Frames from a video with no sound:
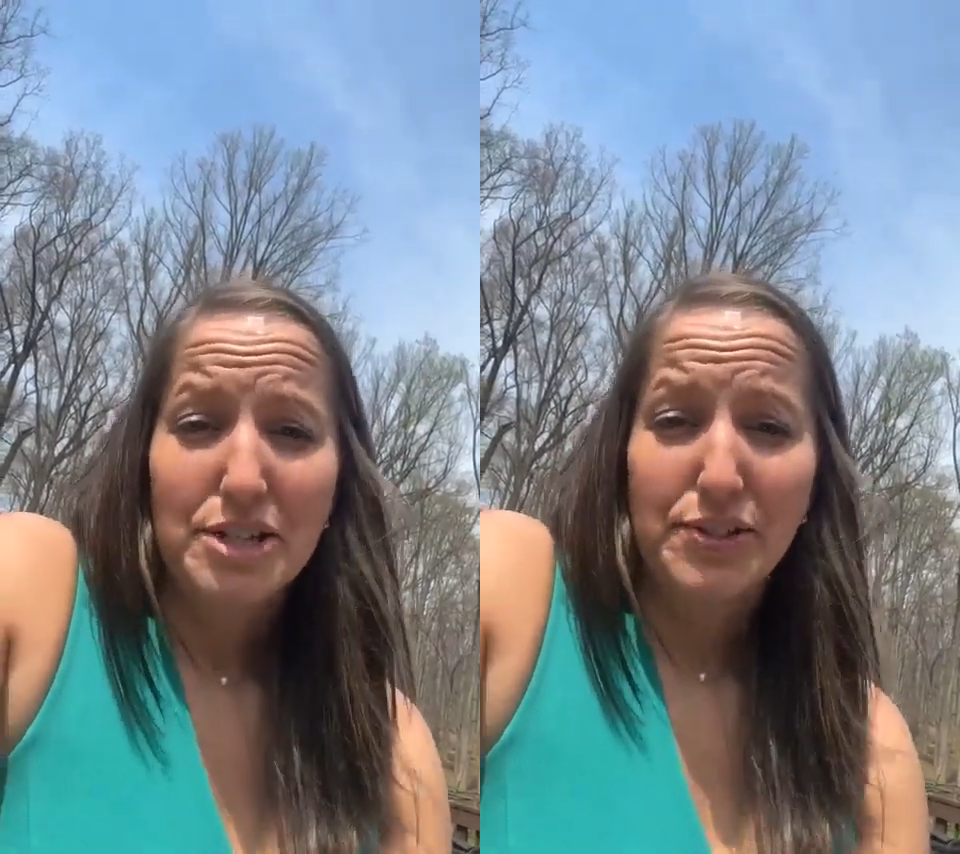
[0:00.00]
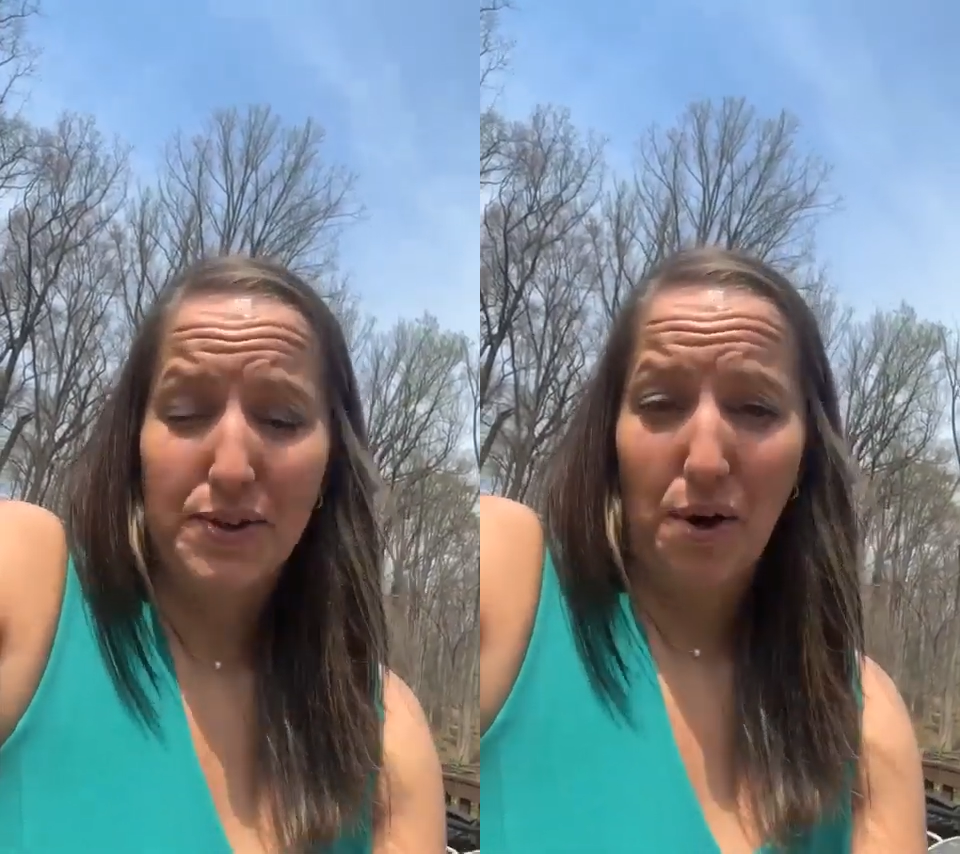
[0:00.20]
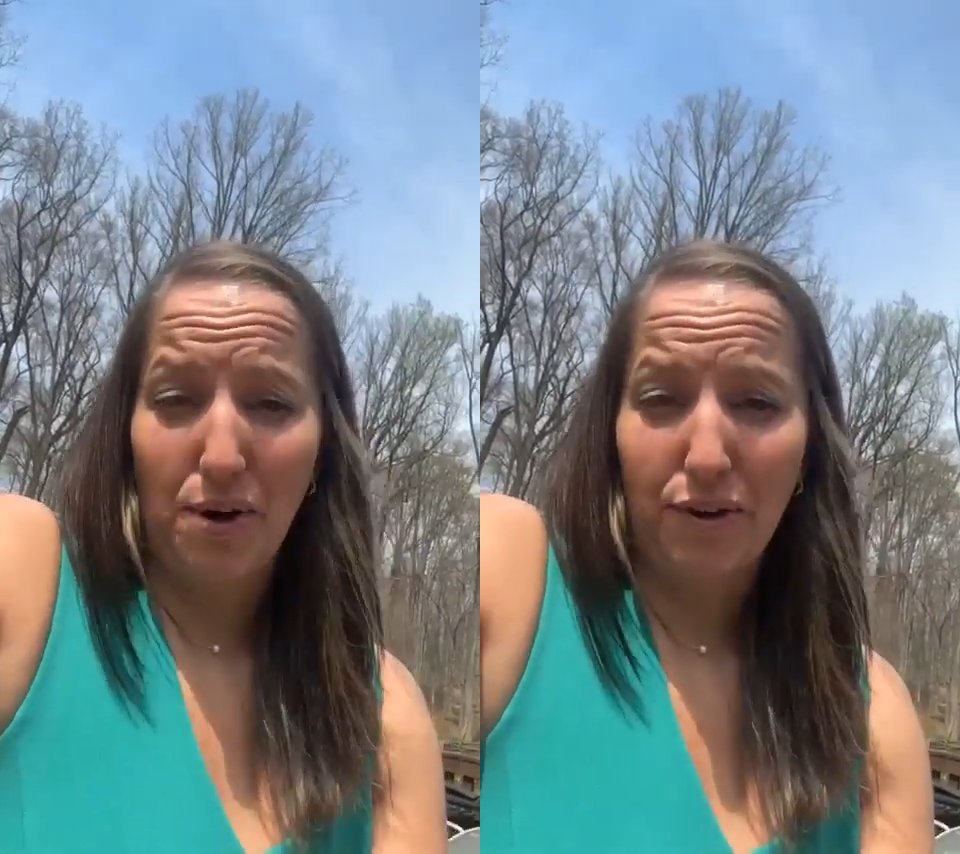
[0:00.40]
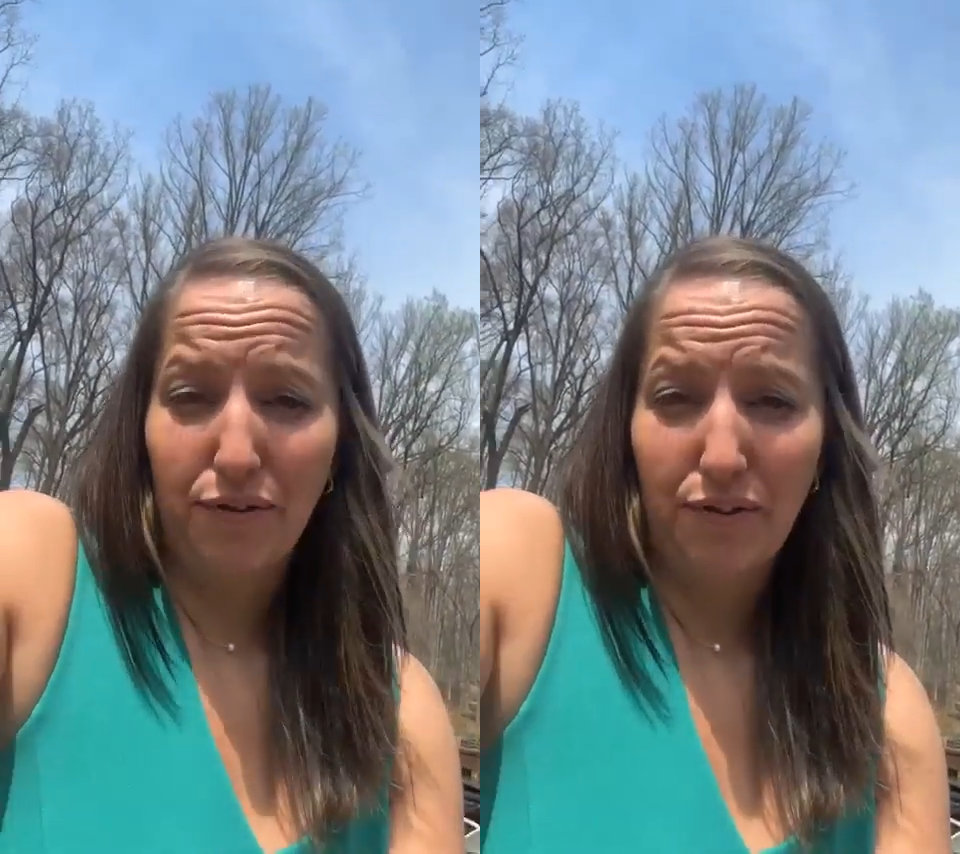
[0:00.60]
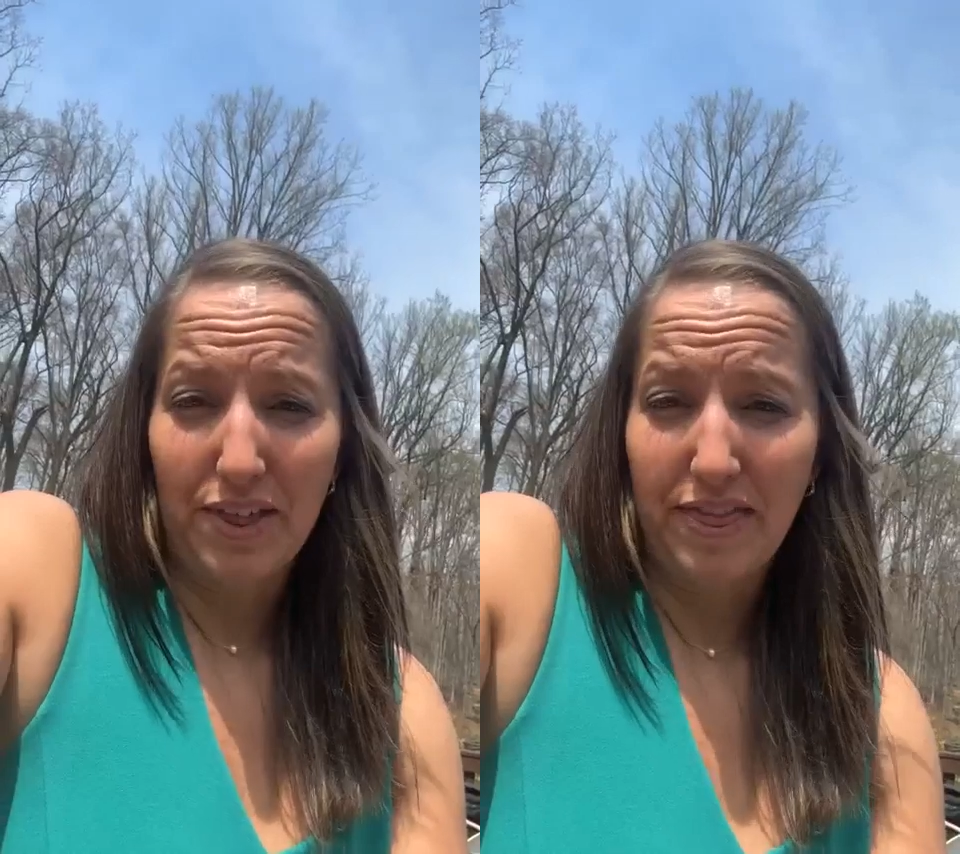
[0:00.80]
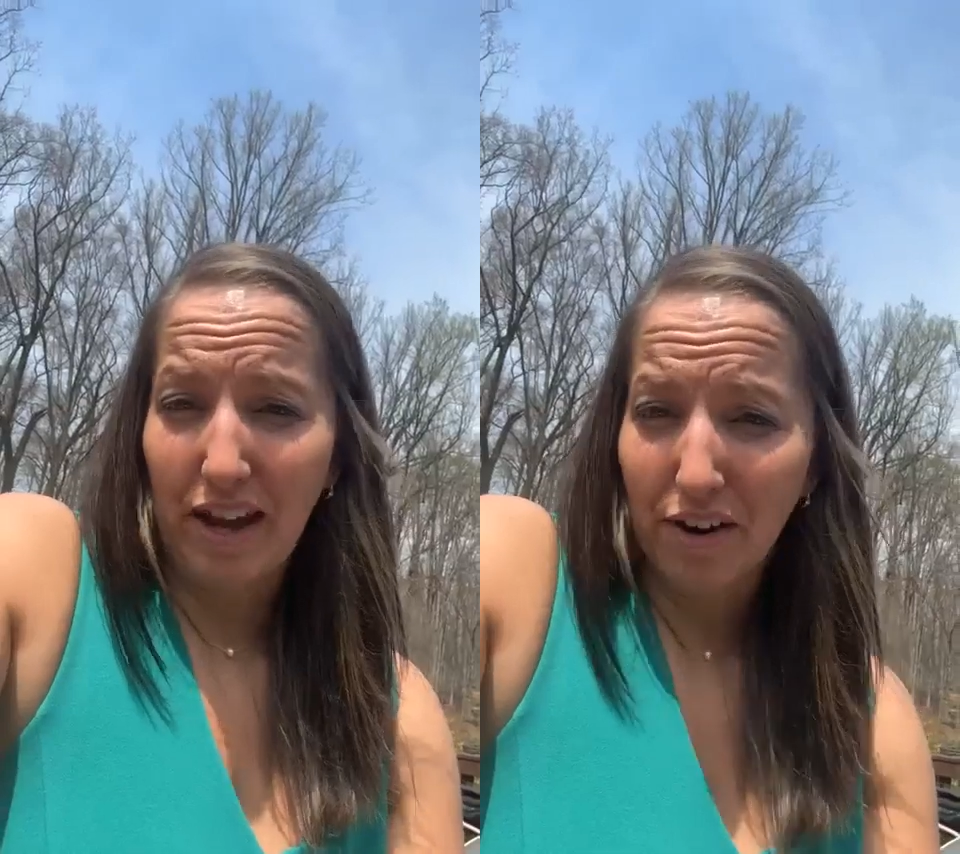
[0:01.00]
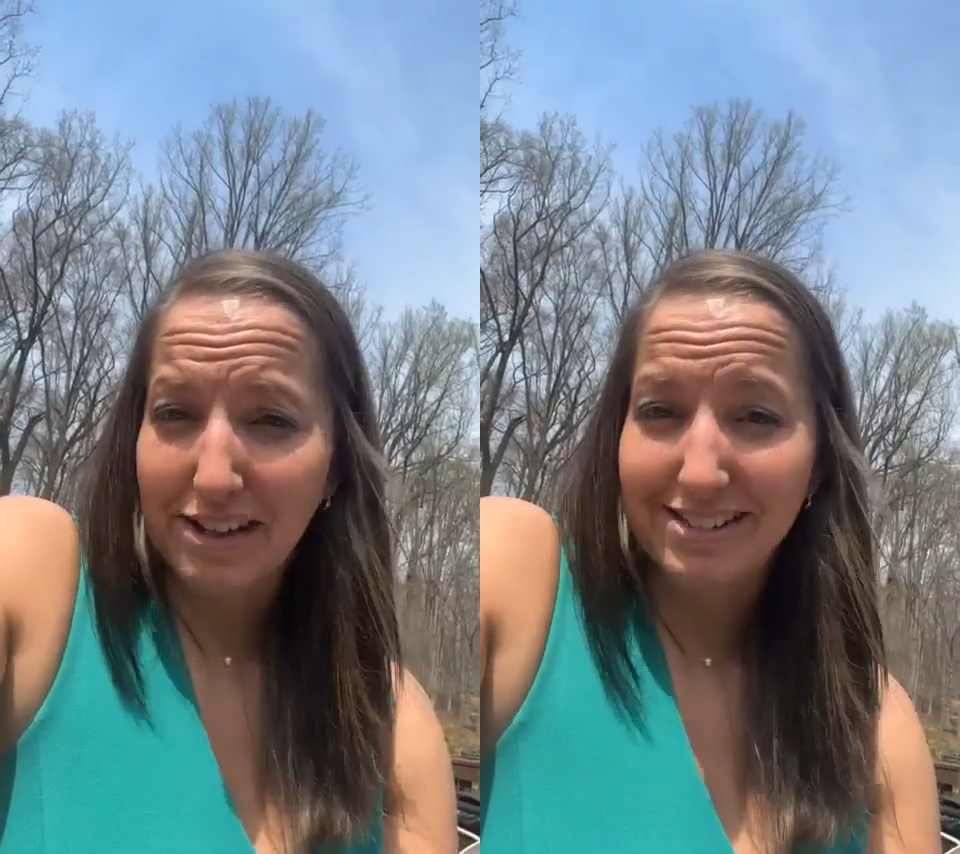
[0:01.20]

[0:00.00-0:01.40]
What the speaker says: So if there